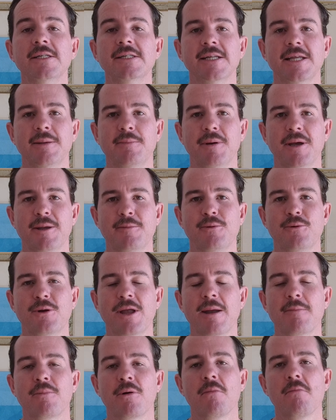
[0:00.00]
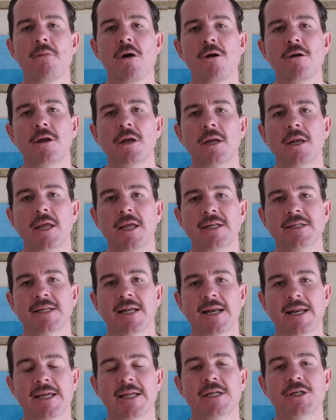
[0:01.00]
you see people get promoted into
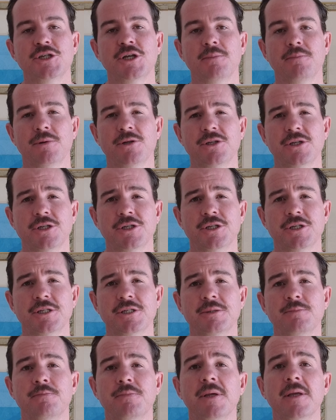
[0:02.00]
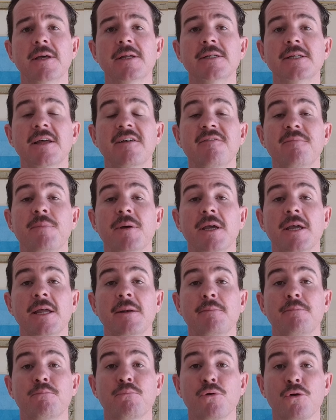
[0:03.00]
leadership positions because they've
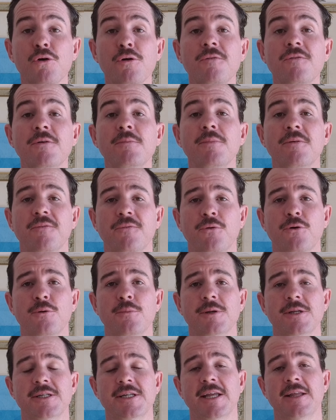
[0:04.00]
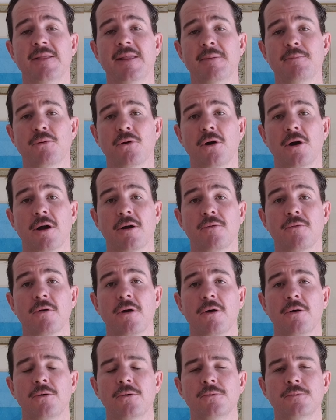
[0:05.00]
been proven performers in their prior
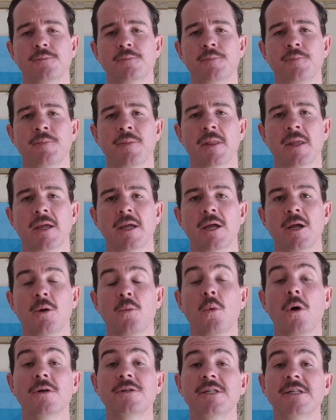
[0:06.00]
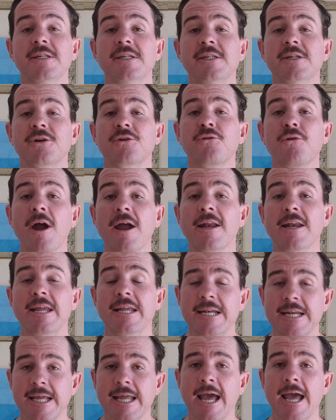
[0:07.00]
role. Whilst this is a great
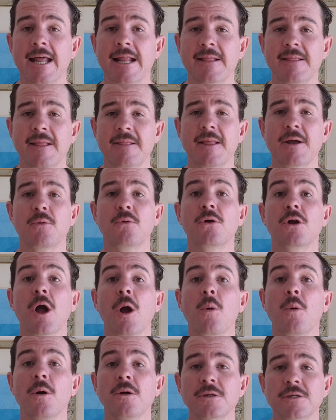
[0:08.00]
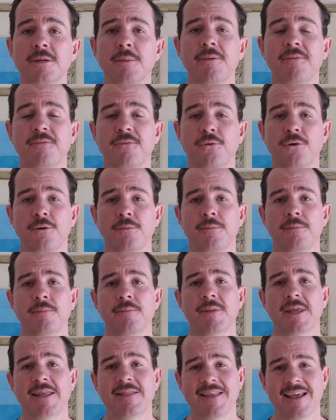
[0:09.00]
indicator that they will go on to perform
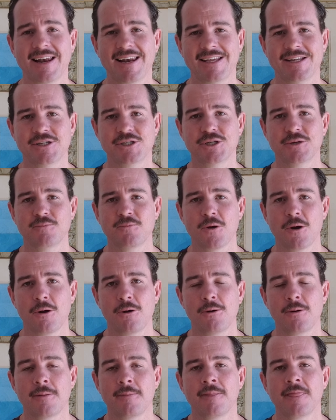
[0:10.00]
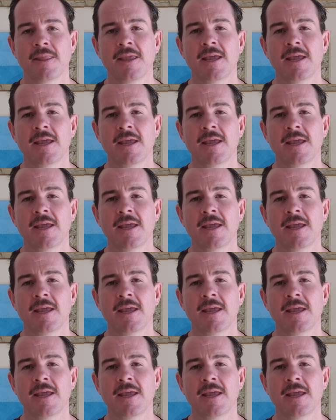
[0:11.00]
in their leadership role,